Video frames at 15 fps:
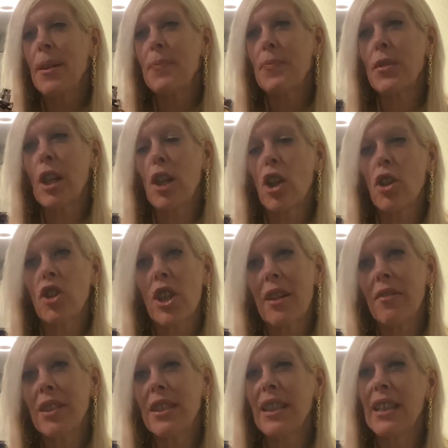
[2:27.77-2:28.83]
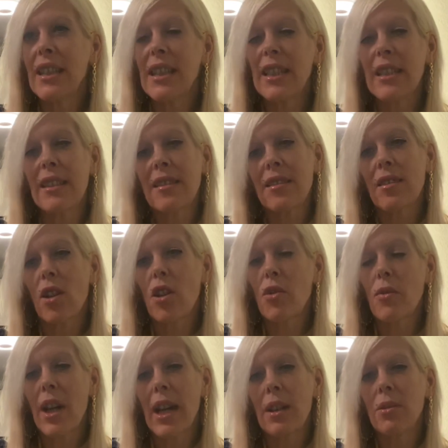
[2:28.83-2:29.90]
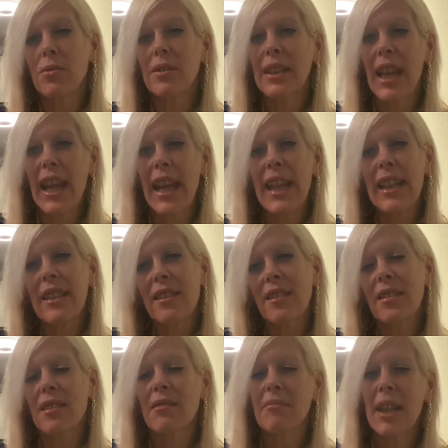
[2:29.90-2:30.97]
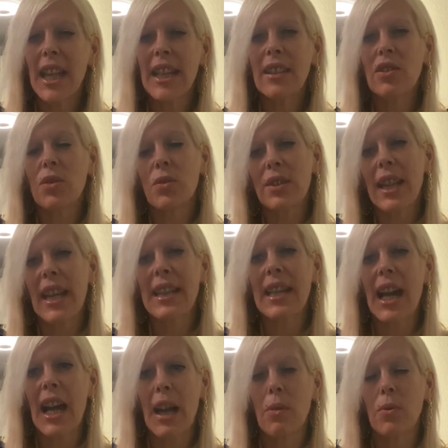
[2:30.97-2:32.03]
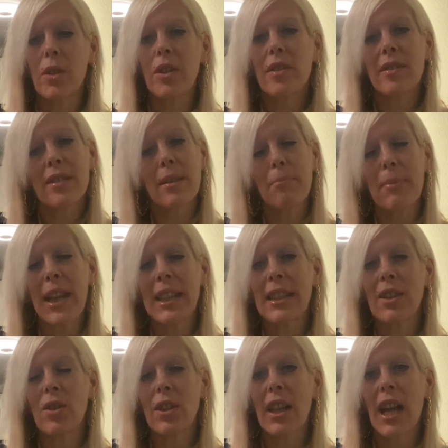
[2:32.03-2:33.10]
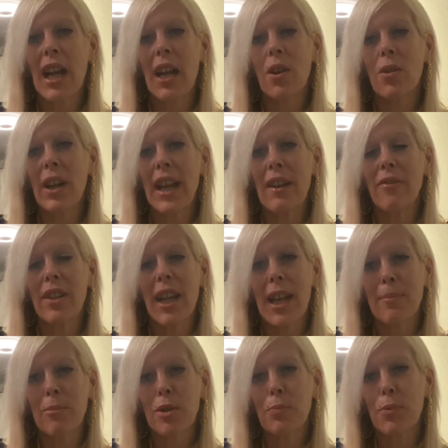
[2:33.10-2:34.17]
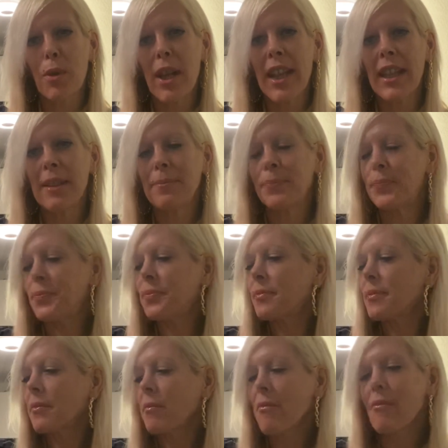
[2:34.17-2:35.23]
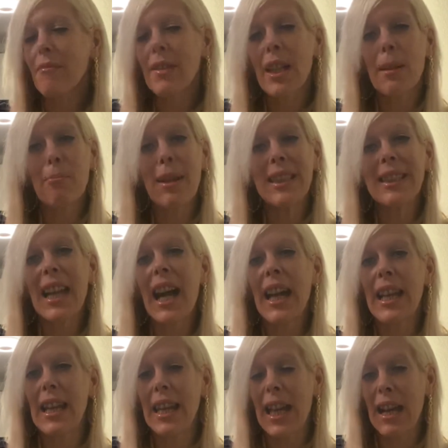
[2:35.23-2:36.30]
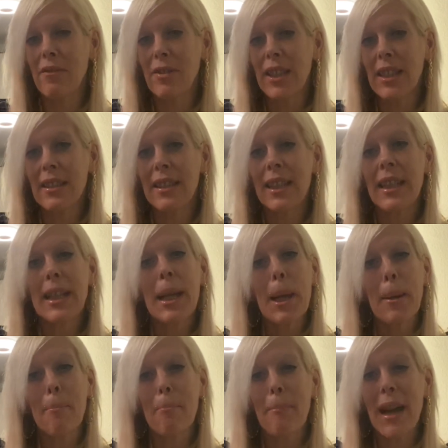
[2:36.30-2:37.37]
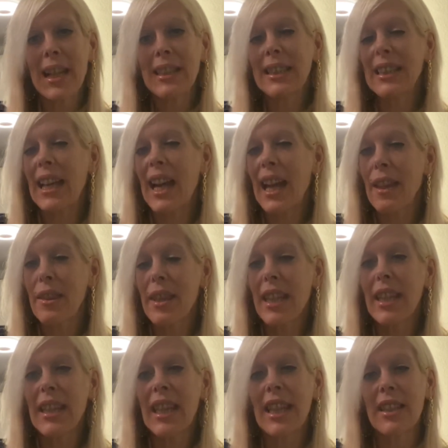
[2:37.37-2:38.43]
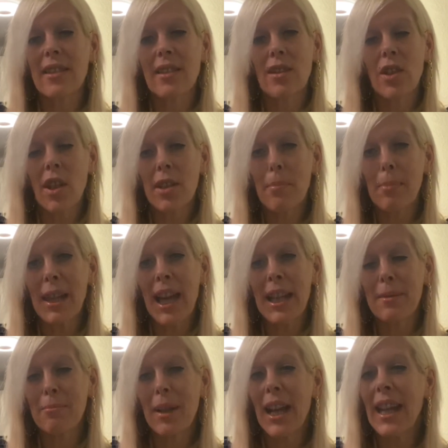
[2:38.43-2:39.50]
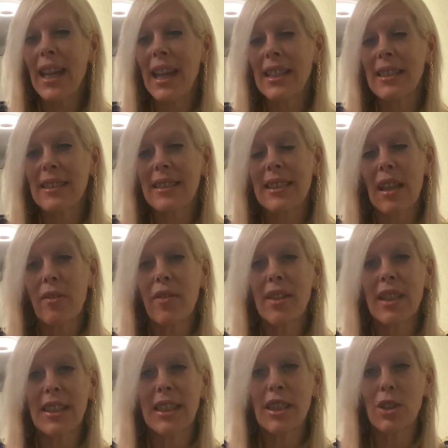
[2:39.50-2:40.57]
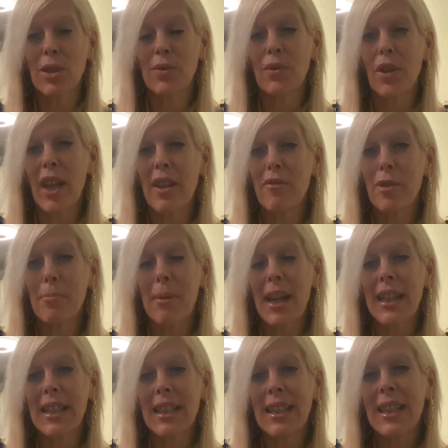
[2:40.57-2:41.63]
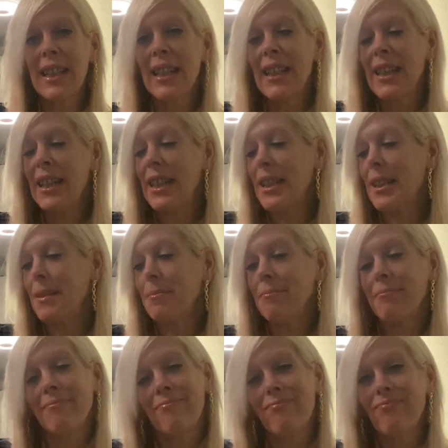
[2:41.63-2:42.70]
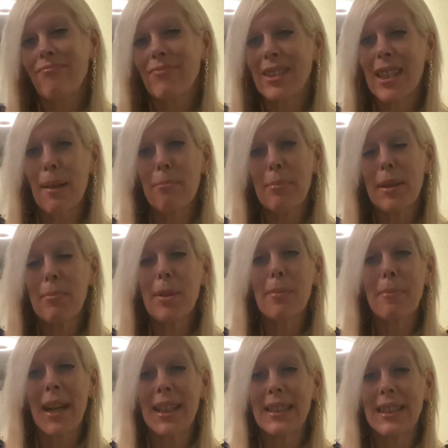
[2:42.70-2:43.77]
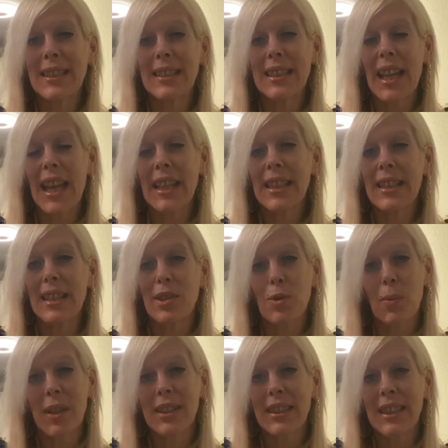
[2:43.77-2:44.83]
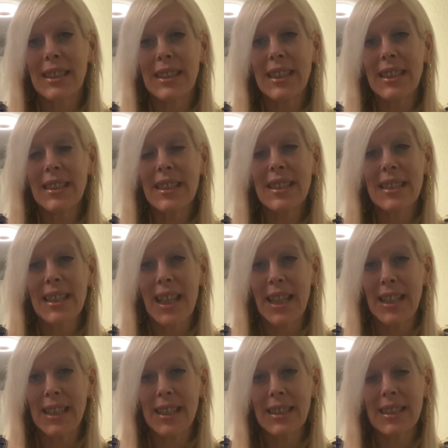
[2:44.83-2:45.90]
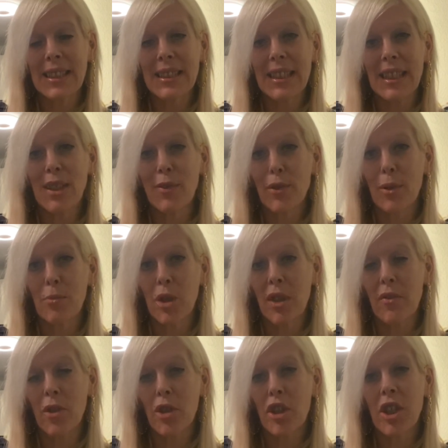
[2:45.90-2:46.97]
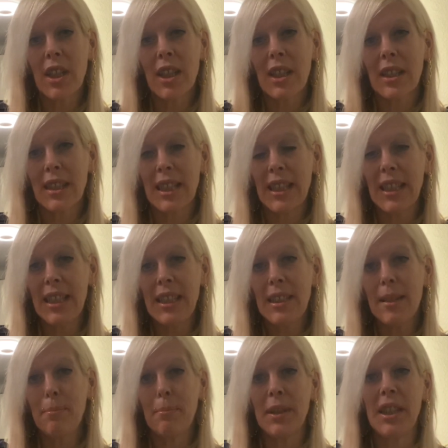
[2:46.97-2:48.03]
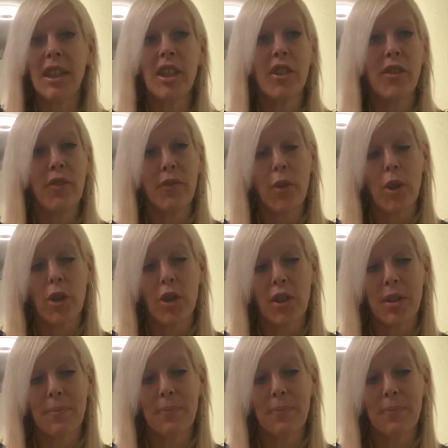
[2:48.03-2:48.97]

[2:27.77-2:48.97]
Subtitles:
The longevity is around 8 to 10 hours, depending on how heavy I'm spraying. But I love it. But I think it's not a blind buy, and it's definitely not for everybody. Some people might dislike this one. This is l'Interdit from Givenchy, the EDP version.